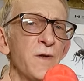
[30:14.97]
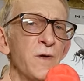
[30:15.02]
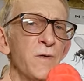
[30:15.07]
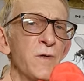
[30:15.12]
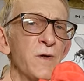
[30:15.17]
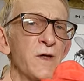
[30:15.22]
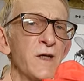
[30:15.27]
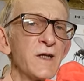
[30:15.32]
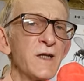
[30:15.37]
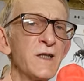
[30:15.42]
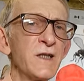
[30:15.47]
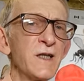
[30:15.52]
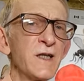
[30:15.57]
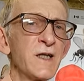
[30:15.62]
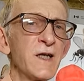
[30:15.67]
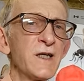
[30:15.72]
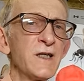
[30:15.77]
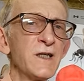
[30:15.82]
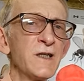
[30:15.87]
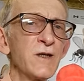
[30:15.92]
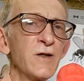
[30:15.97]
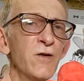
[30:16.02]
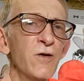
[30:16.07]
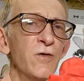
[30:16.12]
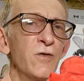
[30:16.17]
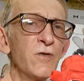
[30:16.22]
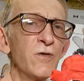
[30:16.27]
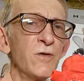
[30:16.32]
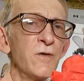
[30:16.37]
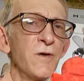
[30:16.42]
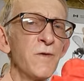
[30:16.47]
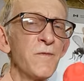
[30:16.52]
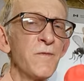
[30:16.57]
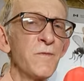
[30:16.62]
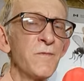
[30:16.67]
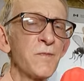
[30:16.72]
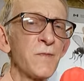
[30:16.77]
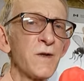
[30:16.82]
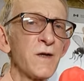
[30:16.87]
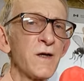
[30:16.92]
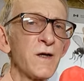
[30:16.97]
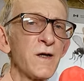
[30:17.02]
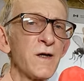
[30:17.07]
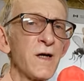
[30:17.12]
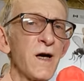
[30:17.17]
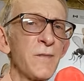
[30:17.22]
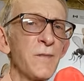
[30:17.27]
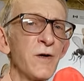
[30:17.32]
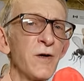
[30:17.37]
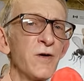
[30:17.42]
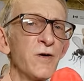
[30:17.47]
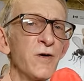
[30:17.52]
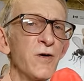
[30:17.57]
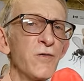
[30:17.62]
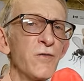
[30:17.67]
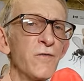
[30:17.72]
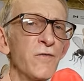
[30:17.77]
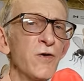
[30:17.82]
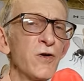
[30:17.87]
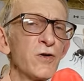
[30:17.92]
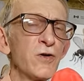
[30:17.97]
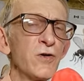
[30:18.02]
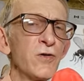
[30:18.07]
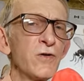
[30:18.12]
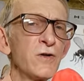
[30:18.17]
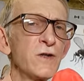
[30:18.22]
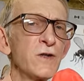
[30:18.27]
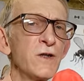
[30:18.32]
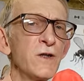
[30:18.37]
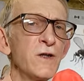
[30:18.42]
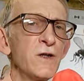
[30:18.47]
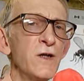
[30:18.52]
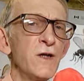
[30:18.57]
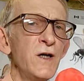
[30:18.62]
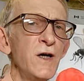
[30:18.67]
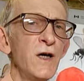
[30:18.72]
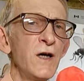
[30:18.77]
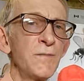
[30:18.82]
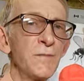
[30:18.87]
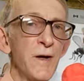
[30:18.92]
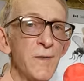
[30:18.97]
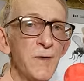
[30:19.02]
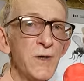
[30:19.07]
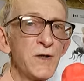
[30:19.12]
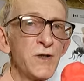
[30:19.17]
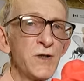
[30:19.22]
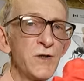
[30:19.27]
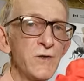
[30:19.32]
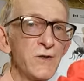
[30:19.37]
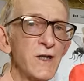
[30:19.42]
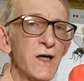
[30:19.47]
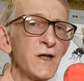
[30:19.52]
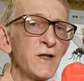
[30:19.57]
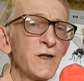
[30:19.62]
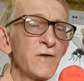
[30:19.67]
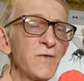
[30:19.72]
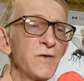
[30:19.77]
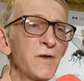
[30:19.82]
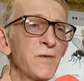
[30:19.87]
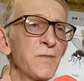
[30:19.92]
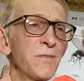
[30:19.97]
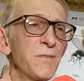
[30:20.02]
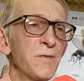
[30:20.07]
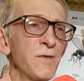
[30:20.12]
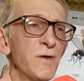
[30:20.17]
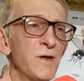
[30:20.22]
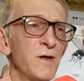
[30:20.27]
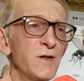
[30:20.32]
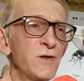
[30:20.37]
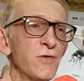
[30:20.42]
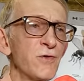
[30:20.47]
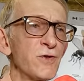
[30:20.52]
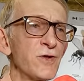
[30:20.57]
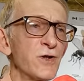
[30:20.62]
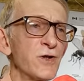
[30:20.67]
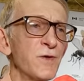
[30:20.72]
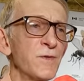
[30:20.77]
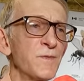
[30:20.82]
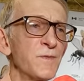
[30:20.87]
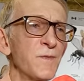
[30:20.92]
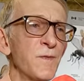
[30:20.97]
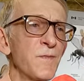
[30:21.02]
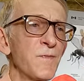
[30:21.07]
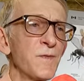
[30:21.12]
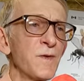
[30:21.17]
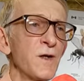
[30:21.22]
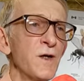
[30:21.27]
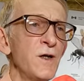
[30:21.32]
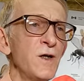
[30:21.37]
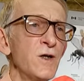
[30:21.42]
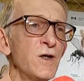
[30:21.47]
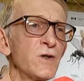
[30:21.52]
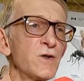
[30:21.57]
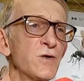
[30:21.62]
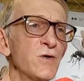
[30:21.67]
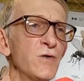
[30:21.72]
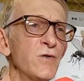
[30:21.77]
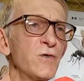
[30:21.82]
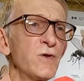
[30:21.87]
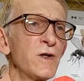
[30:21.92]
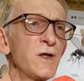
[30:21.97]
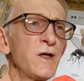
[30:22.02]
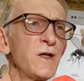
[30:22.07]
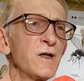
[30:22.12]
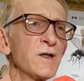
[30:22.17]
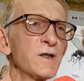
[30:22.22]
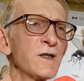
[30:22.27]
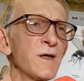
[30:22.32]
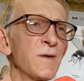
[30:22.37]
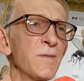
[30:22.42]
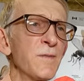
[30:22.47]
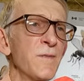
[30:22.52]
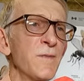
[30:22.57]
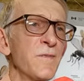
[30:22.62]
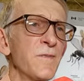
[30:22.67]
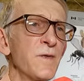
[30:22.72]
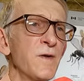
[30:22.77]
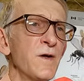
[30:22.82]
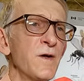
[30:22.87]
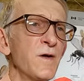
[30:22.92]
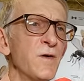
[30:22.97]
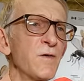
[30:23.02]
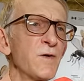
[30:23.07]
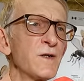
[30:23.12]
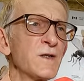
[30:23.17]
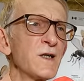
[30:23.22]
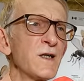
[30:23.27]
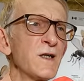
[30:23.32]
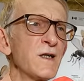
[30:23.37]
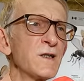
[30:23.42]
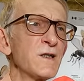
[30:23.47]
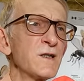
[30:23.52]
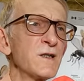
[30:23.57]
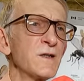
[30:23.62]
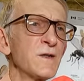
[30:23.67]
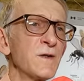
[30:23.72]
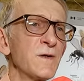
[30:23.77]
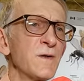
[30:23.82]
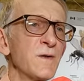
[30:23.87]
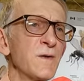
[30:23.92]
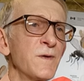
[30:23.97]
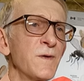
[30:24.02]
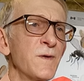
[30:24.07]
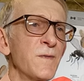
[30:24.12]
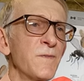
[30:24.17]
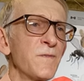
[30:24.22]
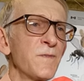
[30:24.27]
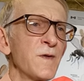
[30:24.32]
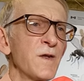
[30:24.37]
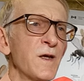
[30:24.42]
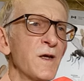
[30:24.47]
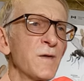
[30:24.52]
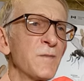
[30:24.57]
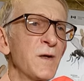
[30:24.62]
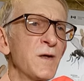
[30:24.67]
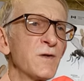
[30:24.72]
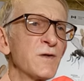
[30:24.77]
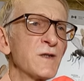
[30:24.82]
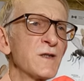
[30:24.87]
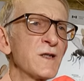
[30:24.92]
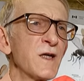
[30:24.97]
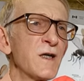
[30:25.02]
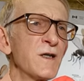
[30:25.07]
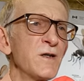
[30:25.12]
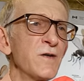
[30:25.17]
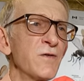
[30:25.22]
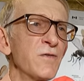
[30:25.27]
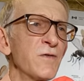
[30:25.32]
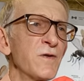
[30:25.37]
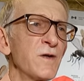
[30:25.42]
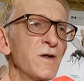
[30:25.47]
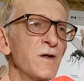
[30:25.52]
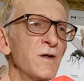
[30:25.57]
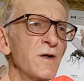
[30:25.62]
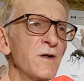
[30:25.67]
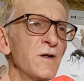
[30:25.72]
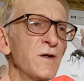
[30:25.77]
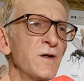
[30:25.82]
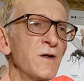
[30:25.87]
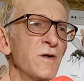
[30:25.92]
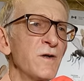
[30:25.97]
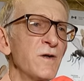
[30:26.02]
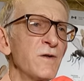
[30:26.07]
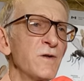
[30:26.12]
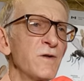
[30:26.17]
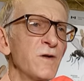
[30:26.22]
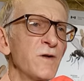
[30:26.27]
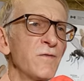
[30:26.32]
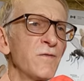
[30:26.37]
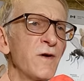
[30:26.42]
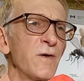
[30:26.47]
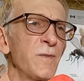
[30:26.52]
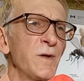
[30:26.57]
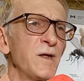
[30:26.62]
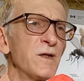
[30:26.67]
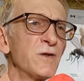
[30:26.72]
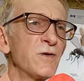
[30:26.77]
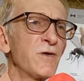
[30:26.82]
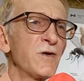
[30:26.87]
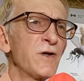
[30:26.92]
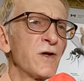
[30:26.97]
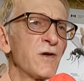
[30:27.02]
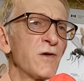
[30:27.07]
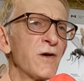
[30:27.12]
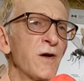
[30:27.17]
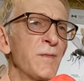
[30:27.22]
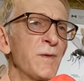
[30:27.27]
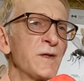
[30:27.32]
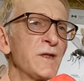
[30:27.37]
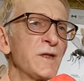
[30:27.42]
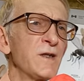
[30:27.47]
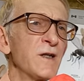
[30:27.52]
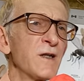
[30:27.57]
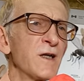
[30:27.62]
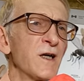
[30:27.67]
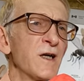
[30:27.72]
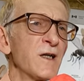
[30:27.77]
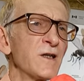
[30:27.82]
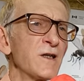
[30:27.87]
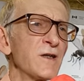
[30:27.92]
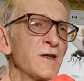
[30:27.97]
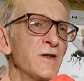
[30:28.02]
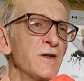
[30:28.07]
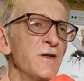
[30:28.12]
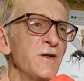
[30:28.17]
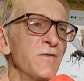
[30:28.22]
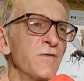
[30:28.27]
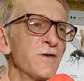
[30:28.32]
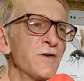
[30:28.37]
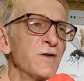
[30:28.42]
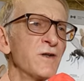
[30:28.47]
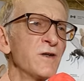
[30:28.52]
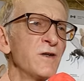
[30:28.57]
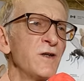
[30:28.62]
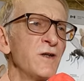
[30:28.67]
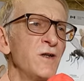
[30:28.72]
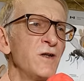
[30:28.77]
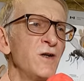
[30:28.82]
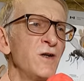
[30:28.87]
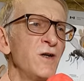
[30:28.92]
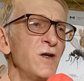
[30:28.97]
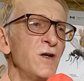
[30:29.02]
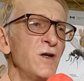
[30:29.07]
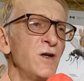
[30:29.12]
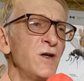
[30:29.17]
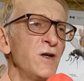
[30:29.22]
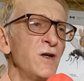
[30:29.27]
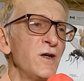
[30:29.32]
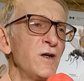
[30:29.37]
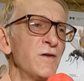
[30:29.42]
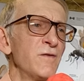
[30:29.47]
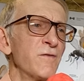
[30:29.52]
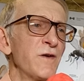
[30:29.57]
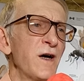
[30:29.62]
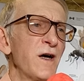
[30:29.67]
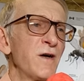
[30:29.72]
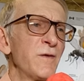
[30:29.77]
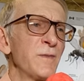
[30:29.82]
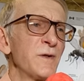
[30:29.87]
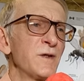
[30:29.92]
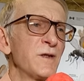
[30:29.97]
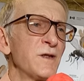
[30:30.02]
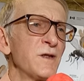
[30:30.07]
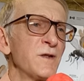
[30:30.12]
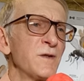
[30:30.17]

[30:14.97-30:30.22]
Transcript: we can indicate it on camera, on photos, and publish in scientific literature. So here are some results about study of family trichochromatidae collected in different environment.